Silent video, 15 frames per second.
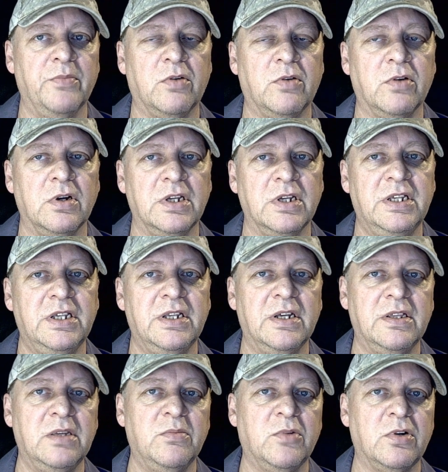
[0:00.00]
or at least
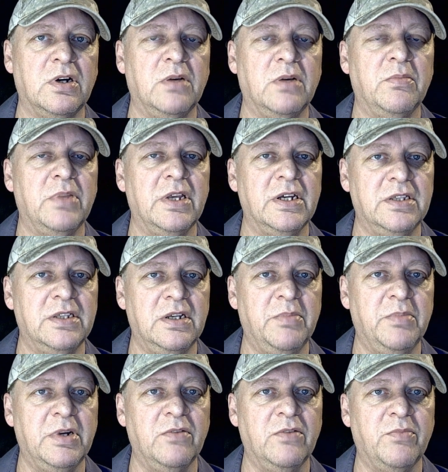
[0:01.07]
nothing more complex than a
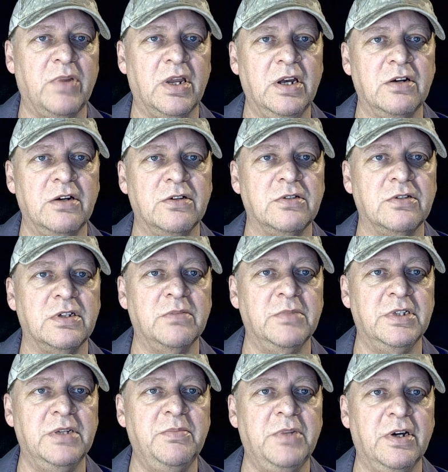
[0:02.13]
pair of pliers or some
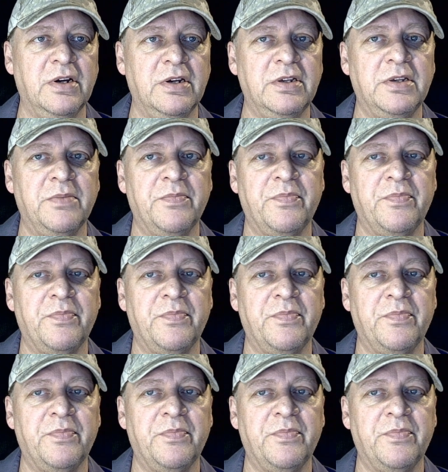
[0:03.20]
zip ties.